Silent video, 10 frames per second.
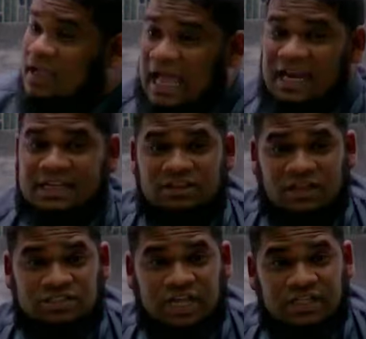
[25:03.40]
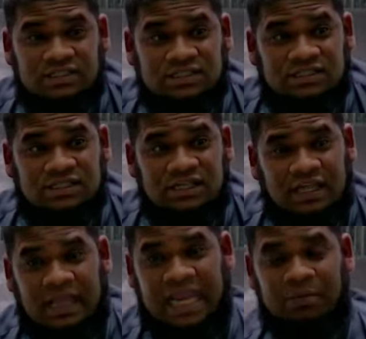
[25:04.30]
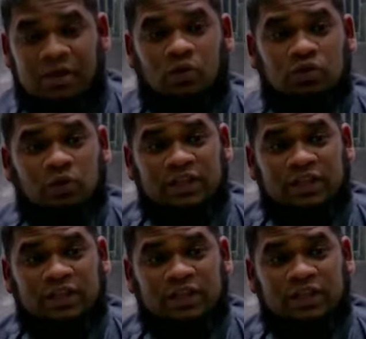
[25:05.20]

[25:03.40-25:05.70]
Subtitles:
the color did not change. Can I make